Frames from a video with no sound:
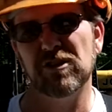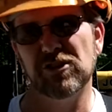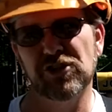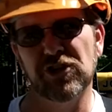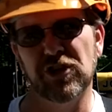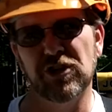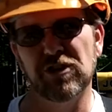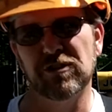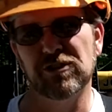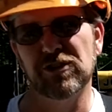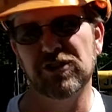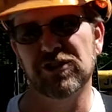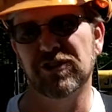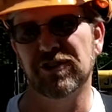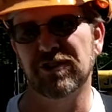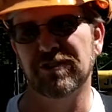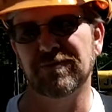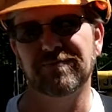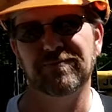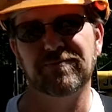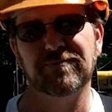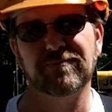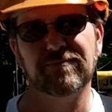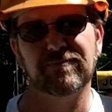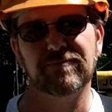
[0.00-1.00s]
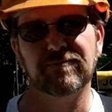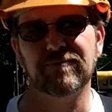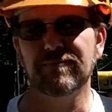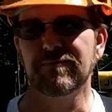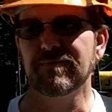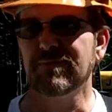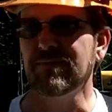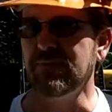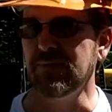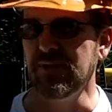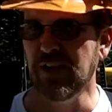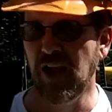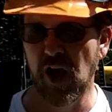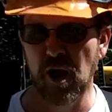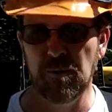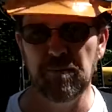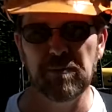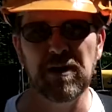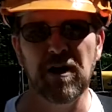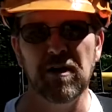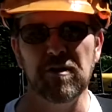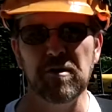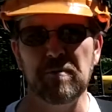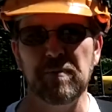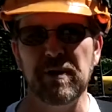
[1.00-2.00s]
the church,
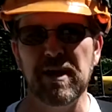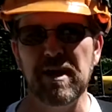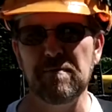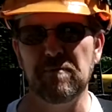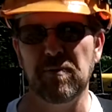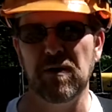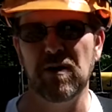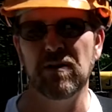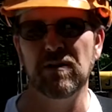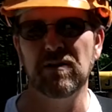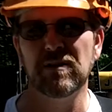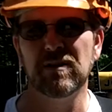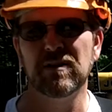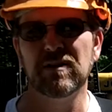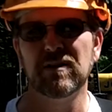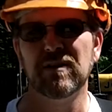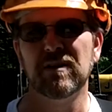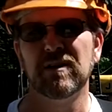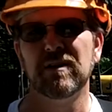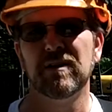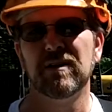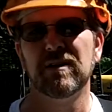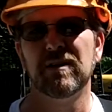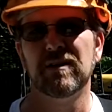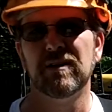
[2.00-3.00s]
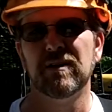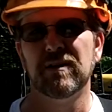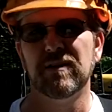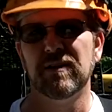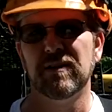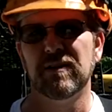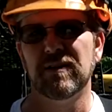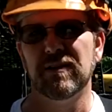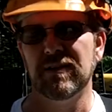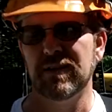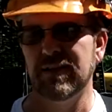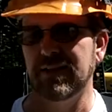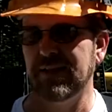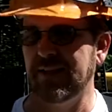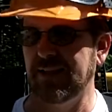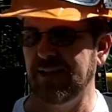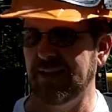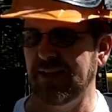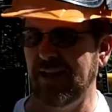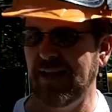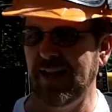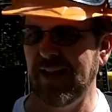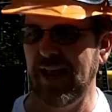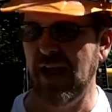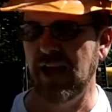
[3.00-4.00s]
helping other people.
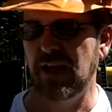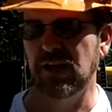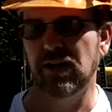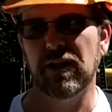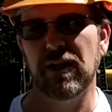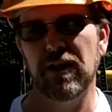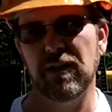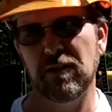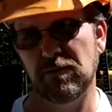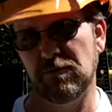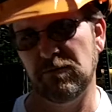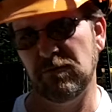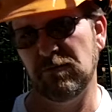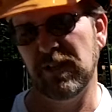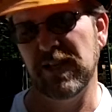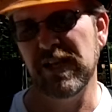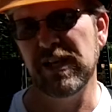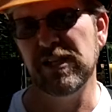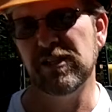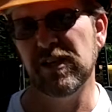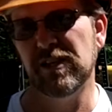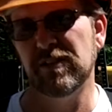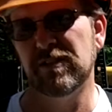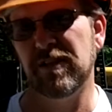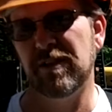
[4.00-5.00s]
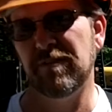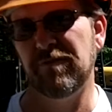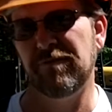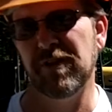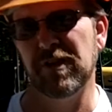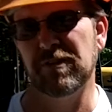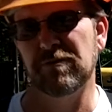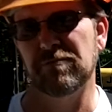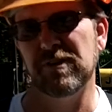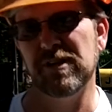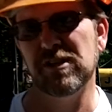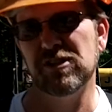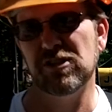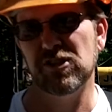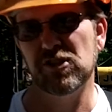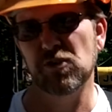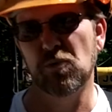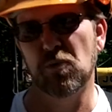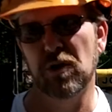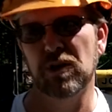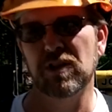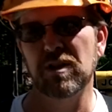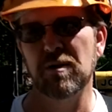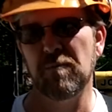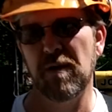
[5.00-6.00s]
And that leads into the 5th reason. You
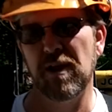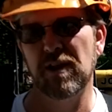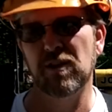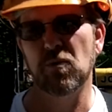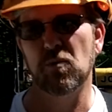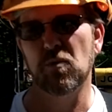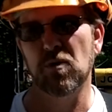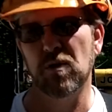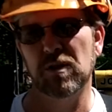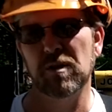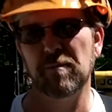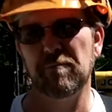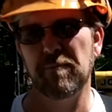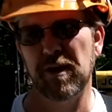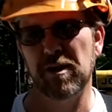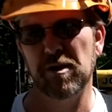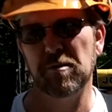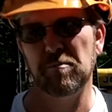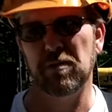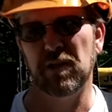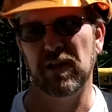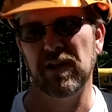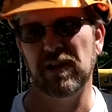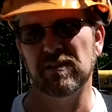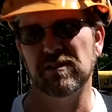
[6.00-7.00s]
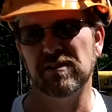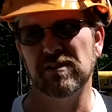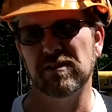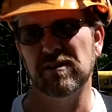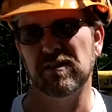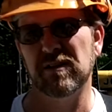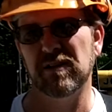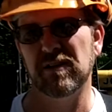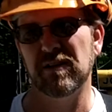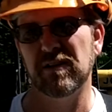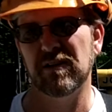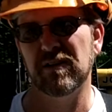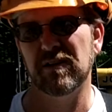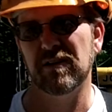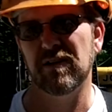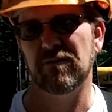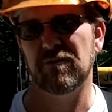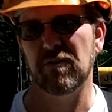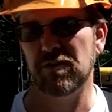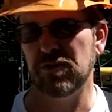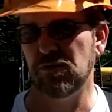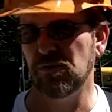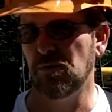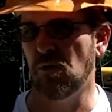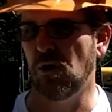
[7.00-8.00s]
work to make the world a better place. If
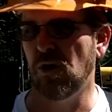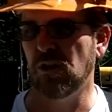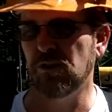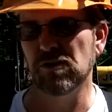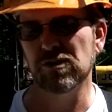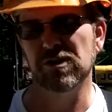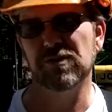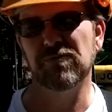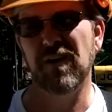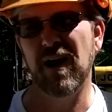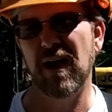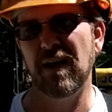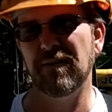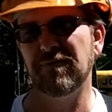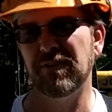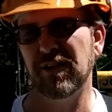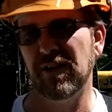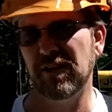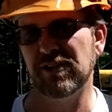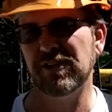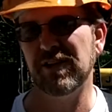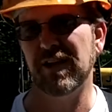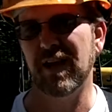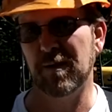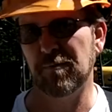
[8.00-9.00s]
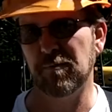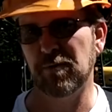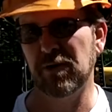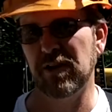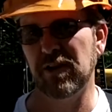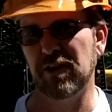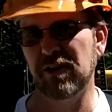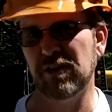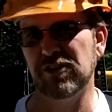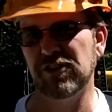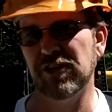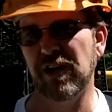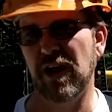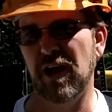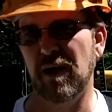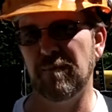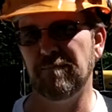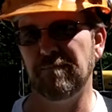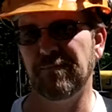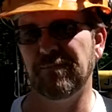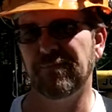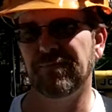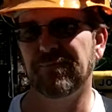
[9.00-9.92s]
you do all those 5 things, you got a pretty good job.